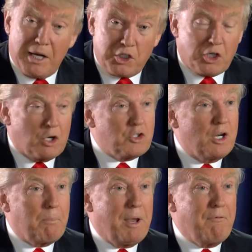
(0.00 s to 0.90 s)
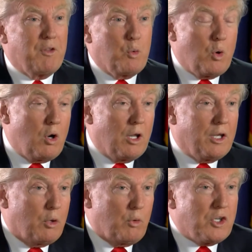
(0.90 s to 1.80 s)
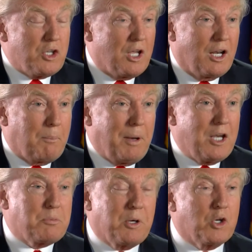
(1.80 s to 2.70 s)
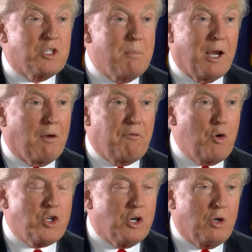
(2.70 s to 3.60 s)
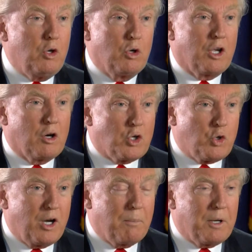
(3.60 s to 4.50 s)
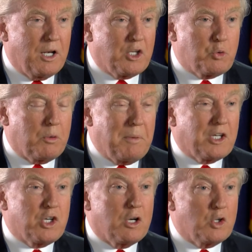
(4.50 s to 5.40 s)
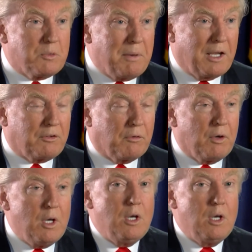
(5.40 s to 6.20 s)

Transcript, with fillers: Mexico is going to pay for the wall. And the reason they're going to pay is because they make a fortune. You look at our trade imbalance with Mexico, it's massive.